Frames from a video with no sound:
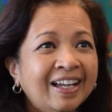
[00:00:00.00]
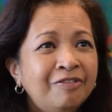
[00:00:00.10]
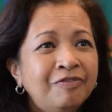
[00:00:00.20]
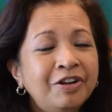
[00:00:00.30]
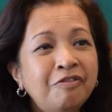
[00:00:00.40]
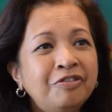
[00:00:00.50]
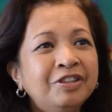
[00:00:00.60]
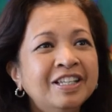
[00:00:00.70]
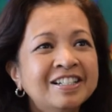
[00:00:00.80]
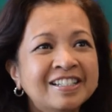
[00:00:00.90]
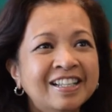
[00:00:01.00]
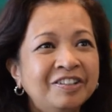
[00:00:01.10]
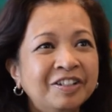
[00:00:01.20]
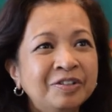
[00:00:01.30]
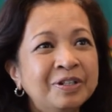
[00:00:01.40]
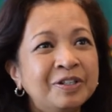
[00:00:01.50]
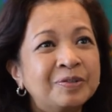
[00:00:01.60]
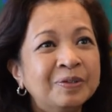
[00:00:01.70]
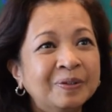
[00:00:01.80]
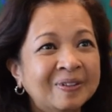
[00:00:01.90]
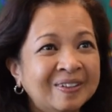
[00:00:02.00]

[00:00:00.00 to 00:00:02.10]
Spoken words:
and very few things that you can do that is good.